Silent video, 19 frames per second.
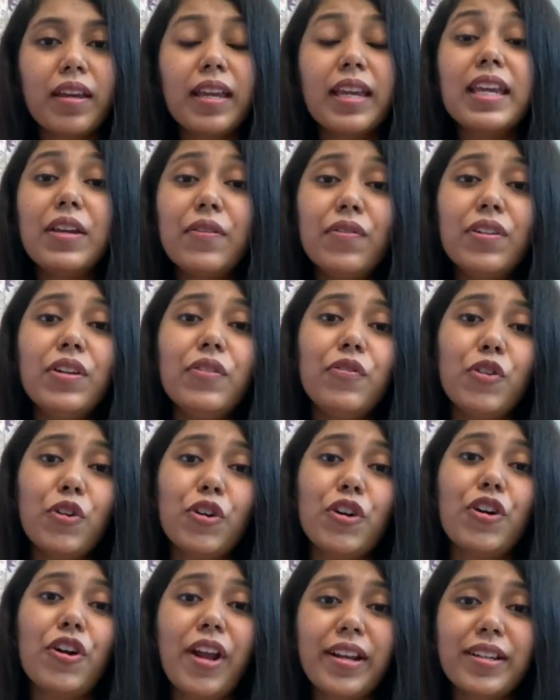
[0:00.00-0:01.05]
Even if you
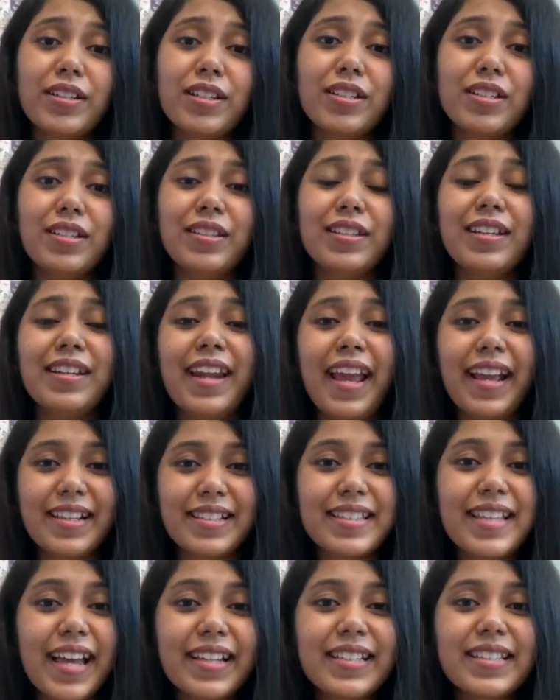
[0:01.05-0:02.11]
correct it in the next
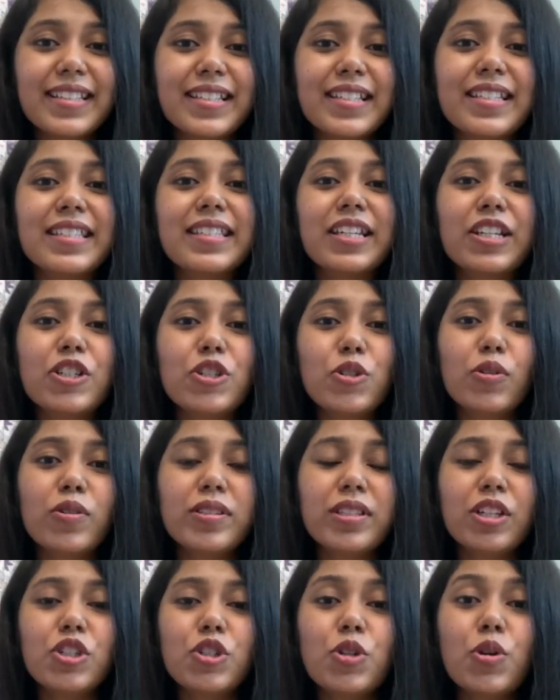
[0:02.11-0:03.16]
sentence, it shows
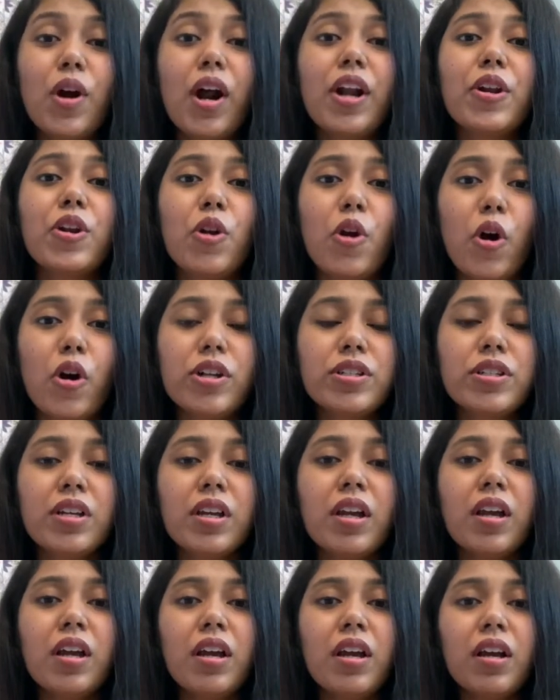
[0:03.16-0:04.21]
that you are not,
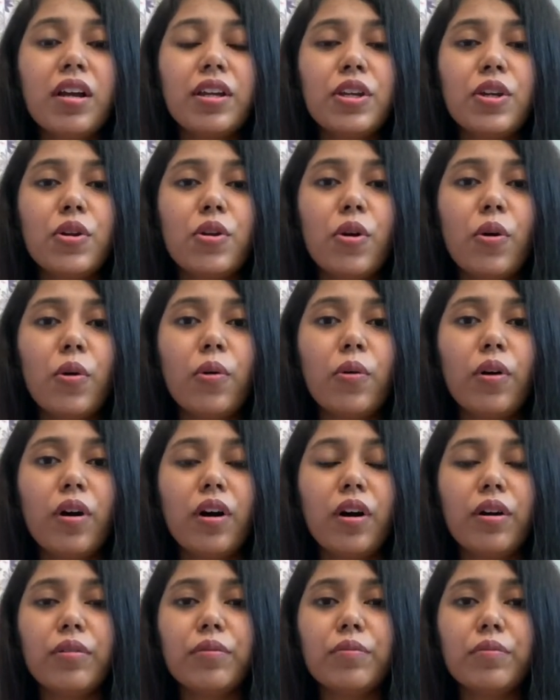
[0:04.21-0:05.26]

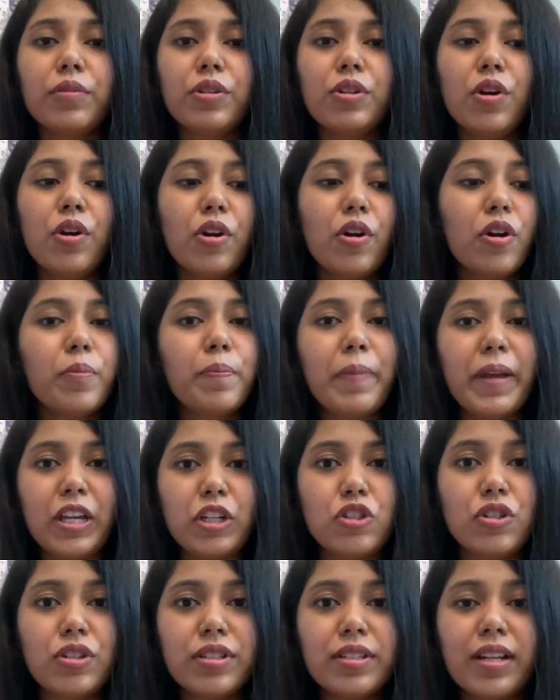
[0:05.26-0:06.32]
you're not
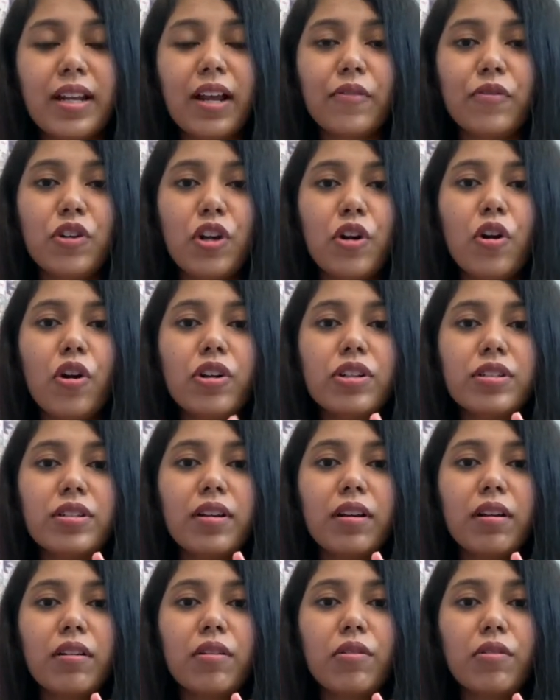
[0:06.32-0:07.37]
patient enough. You're not
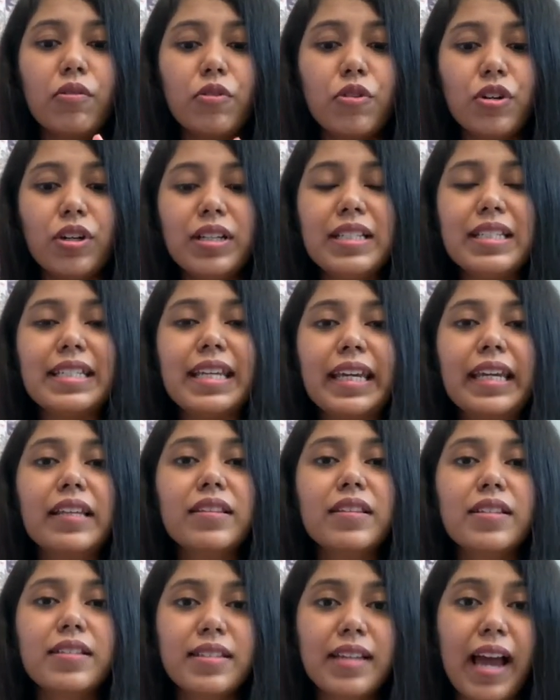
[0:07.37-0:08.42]
really taking
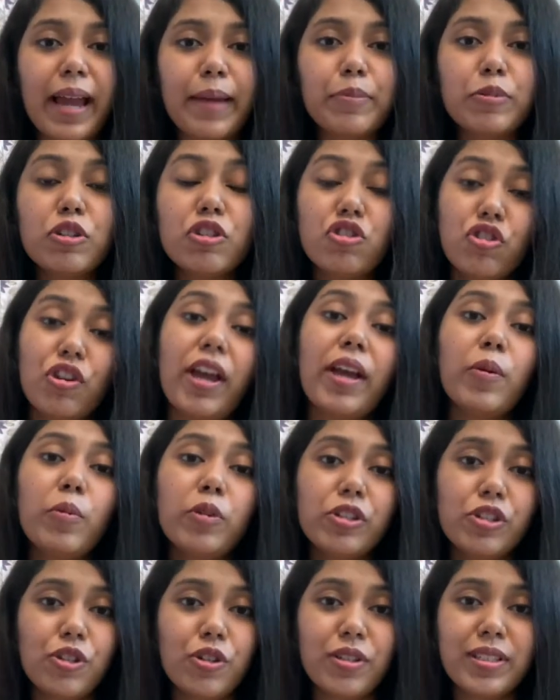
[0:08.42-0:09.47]
the time to check
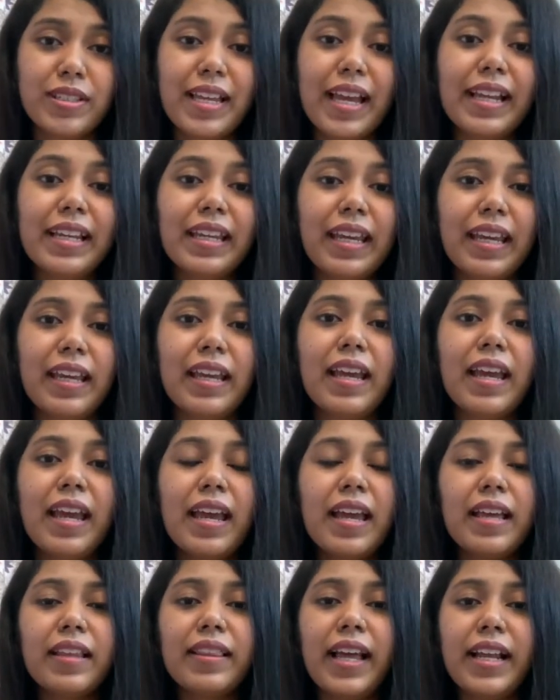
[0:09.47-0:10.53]
what you're sending.
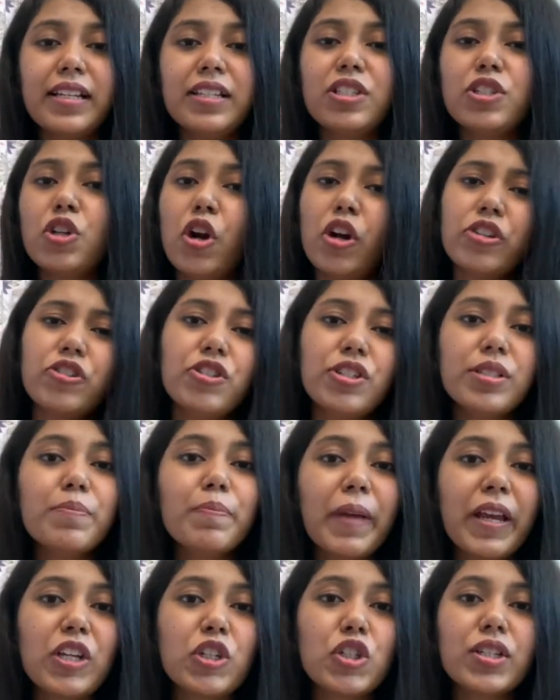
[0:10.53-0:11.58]
That is not just
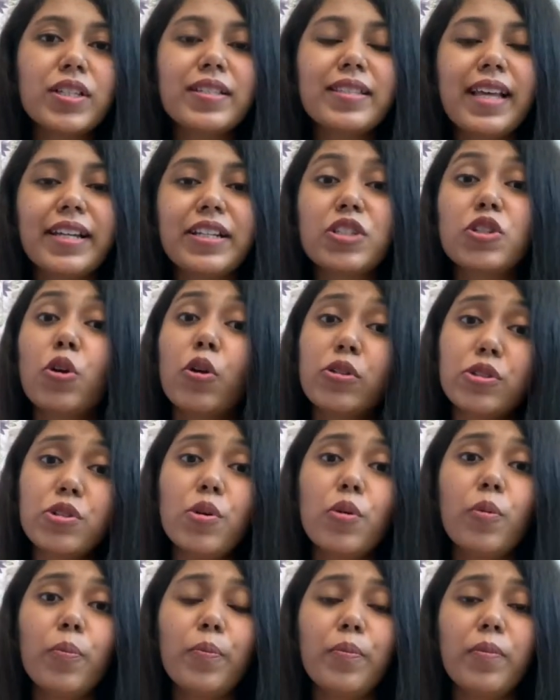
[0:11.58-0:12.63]
patience, that is
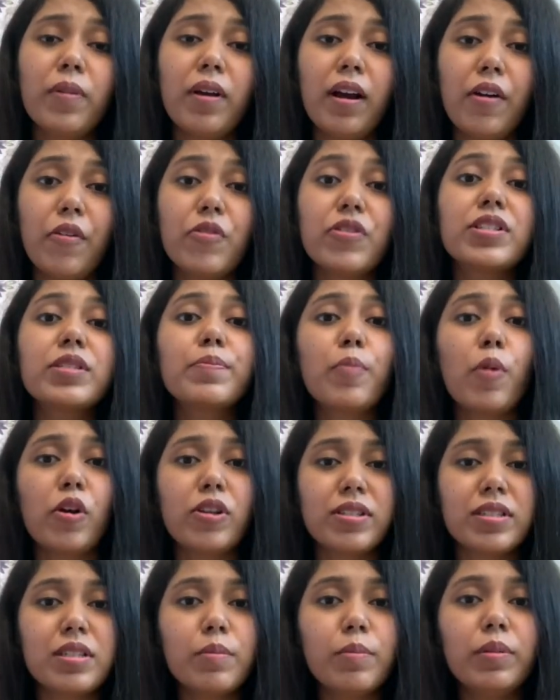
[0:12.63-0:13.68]
also a
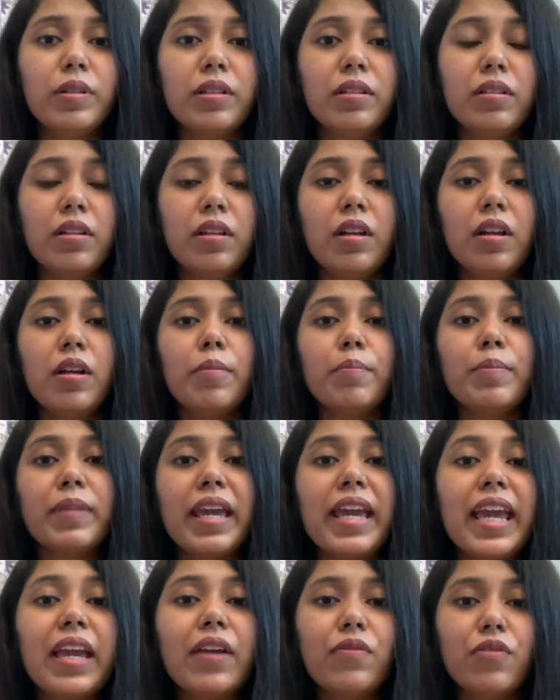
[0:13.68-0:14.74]
responsible
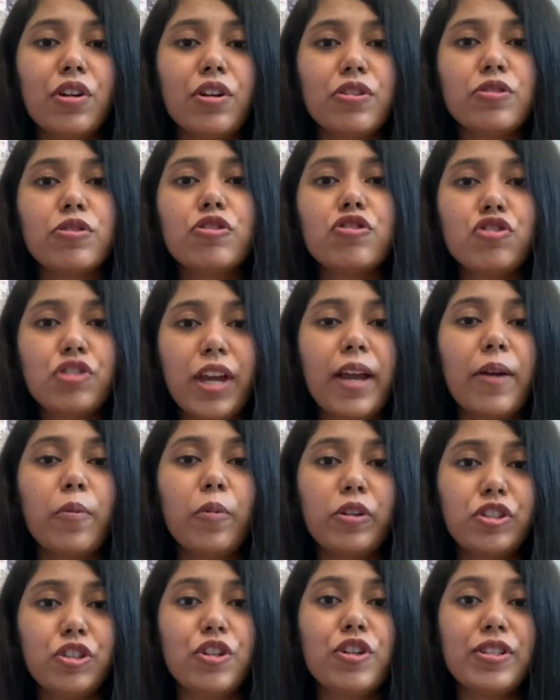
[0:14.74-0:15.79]
behavior to check
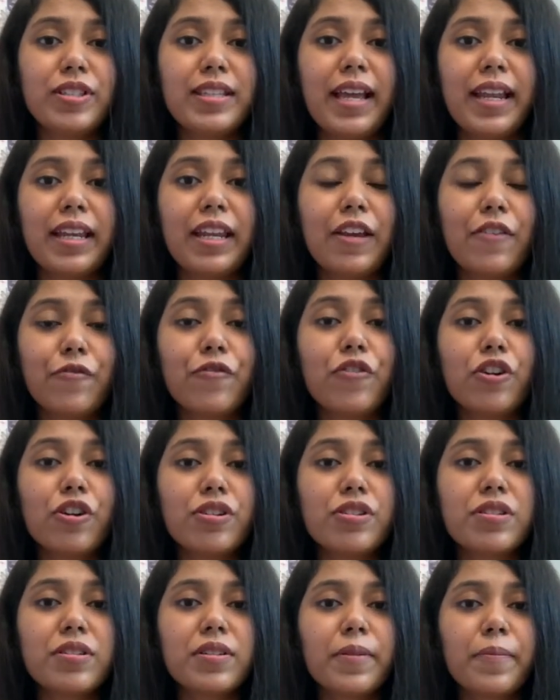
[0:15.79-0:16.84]
what you're sending
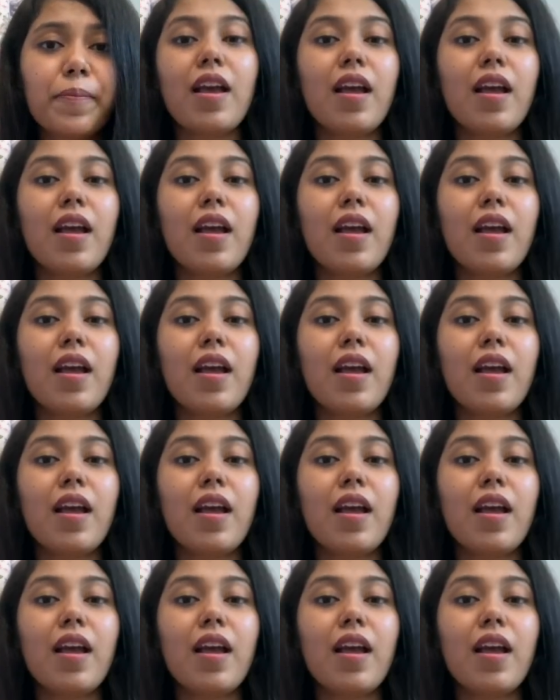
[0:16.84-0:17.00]
first.